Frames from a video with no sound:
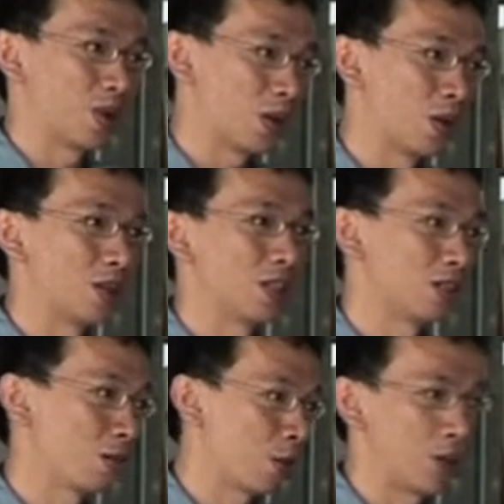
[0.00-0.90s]

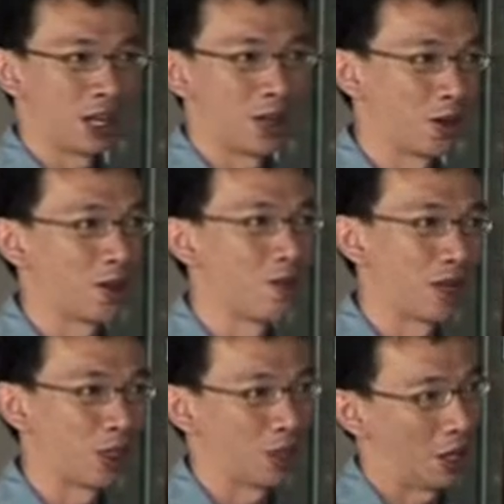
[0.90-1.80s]
this fruit
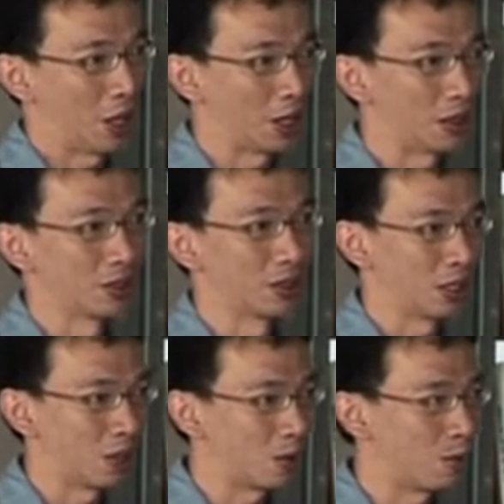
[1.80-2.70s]
economic thing
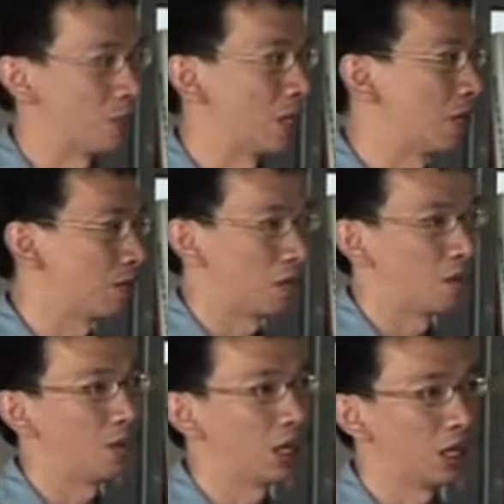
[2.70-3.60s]
still being
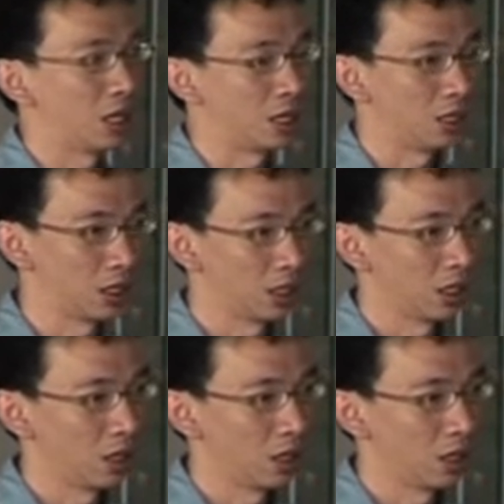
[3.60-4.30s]
developing, and it's